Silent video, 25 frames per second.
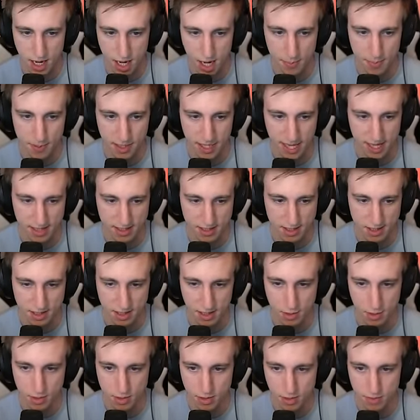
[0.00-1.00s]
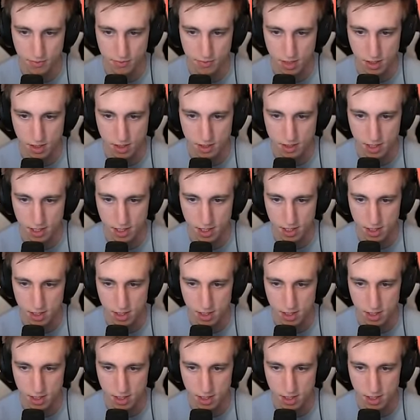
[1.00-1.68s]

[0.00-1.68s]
I'll pickaxe this kid with you if he goes here.